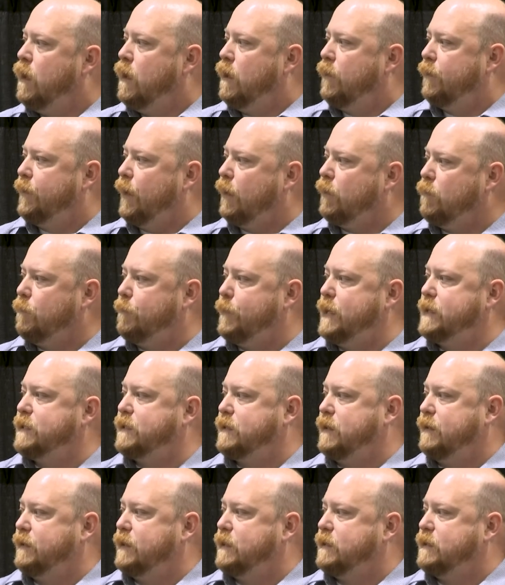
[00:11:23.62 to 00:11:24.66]
The other piece
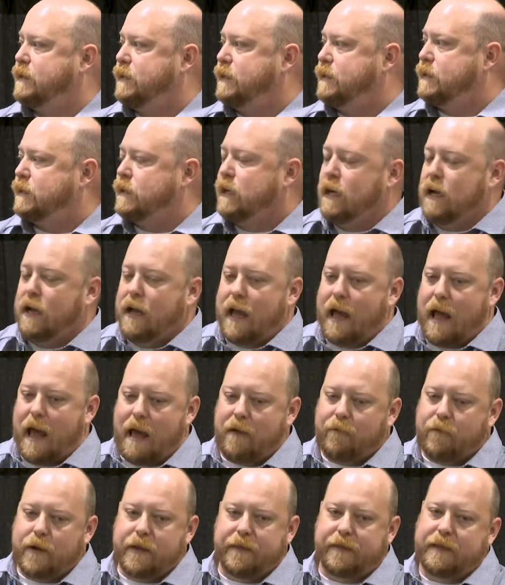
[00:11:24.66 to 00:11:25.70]
to this is
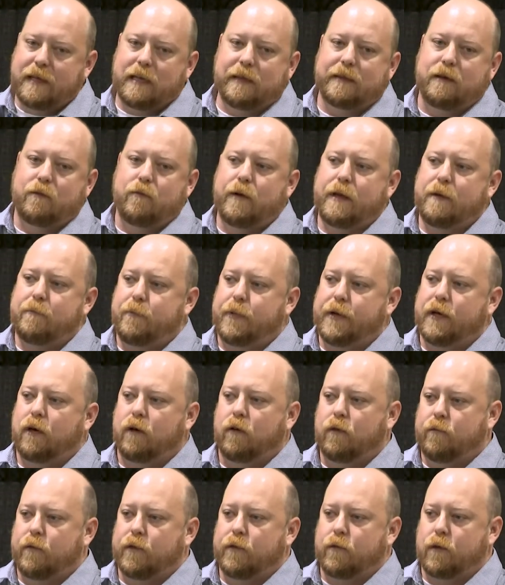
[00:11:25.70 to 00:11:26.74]
everything that we
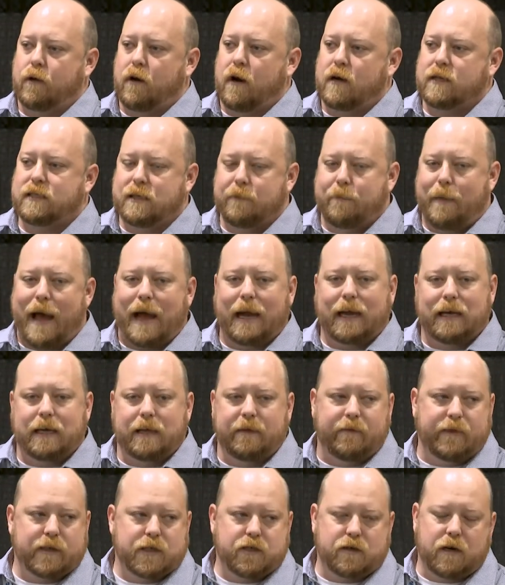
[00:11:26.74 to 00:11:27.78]
build with regards to backend
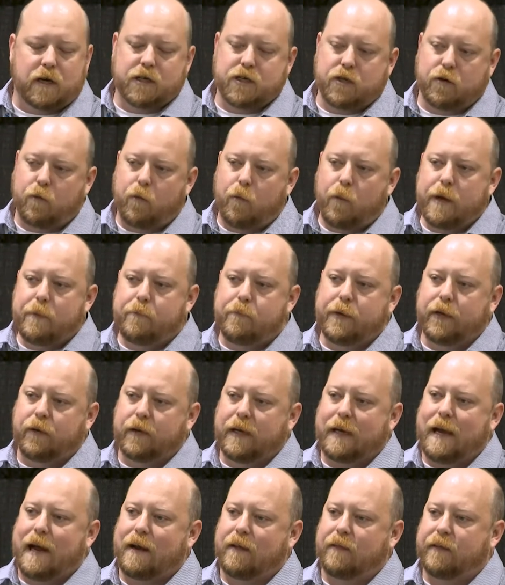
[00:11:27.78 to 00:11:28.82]
infrastructure, we build
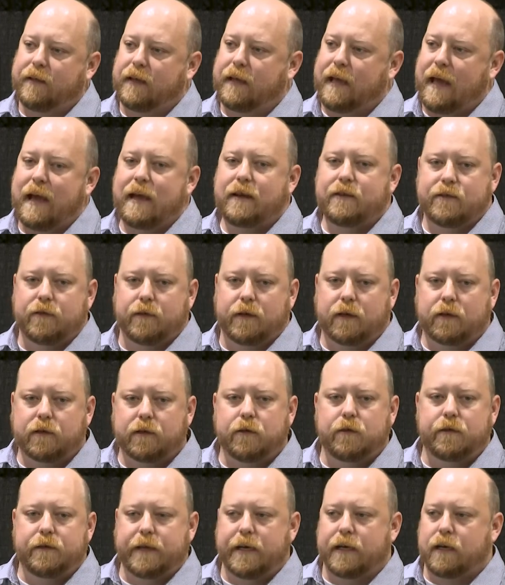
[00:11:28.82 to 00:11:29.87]
it out of the gate to
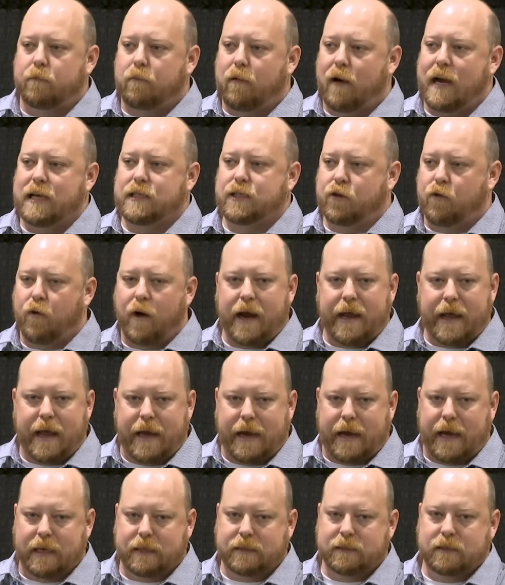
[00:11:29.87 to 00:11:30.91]
include the enterprise gray
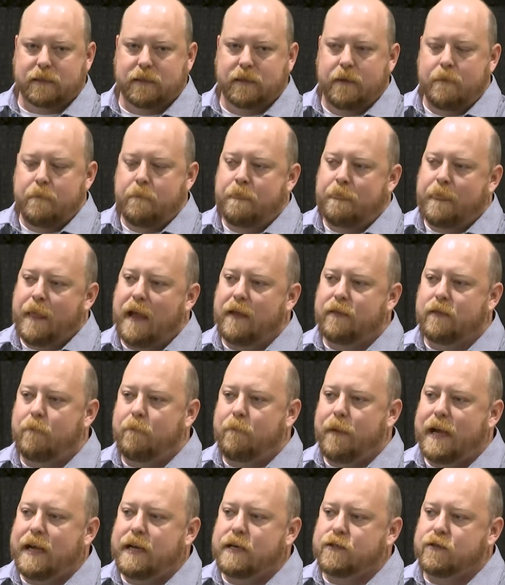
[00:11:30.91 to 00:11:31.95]
annex. And the
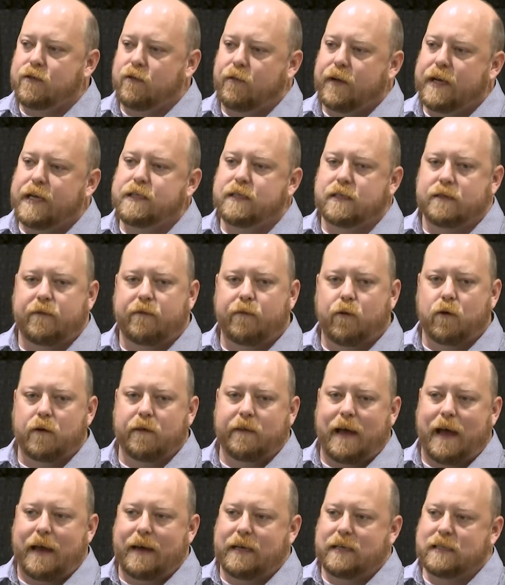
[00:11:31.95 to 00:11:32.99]
major reason for
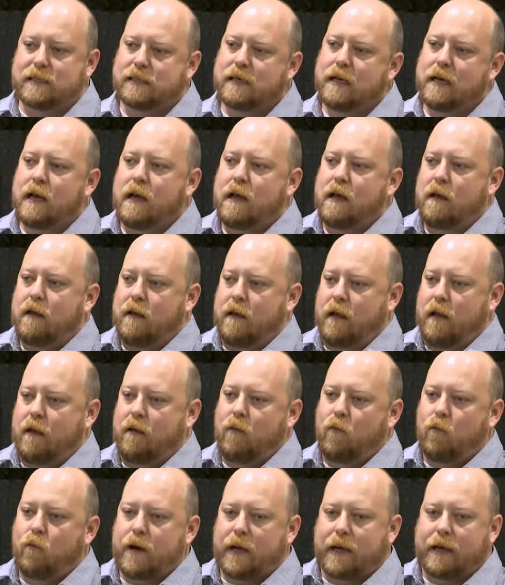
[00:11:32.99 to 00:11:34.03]
that is
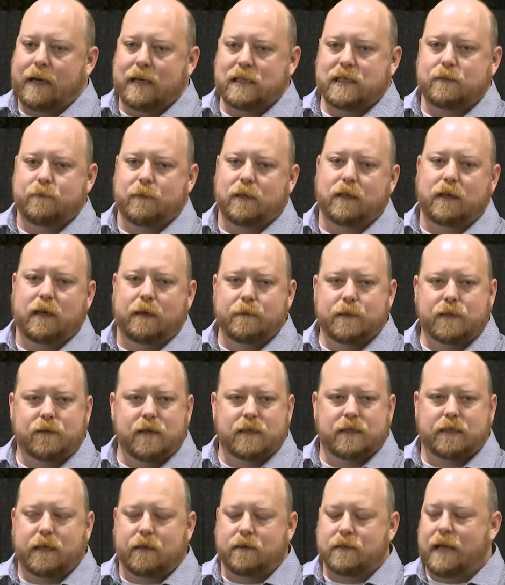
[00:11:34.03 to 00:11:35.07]
when a customer comes to
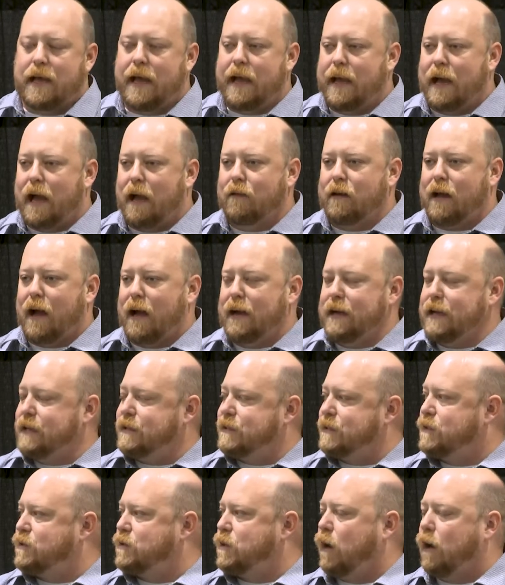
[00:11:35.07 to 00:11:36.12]
us and goes, hey, I need
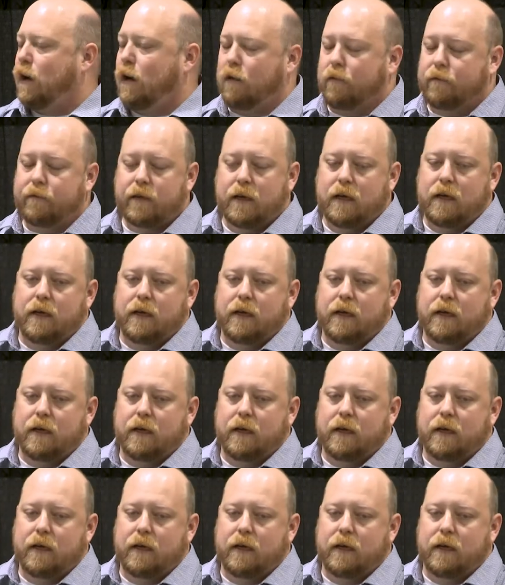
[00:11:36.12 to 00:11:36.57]
to solve,